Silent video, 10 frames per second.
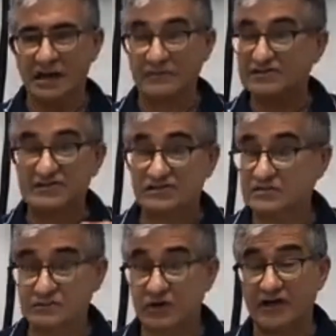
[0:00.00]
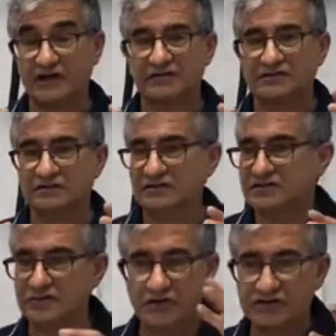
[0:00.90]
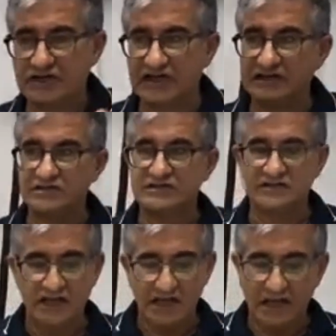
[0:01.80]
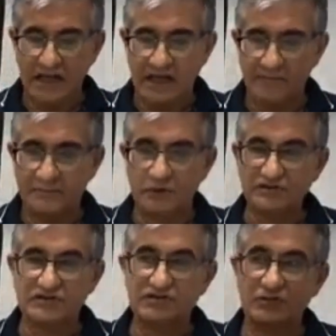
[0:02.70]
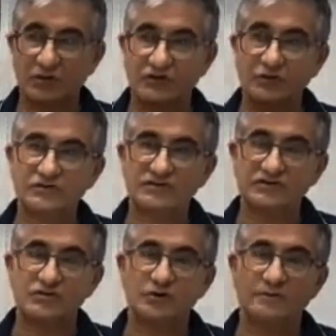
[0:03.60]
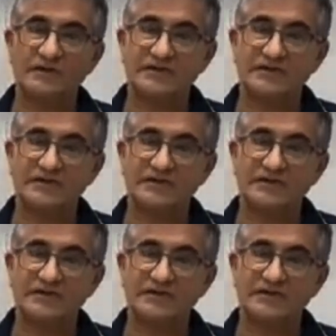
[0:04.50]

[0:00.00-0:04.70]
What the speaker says: systems like Xero changes, but also too, what it also taught me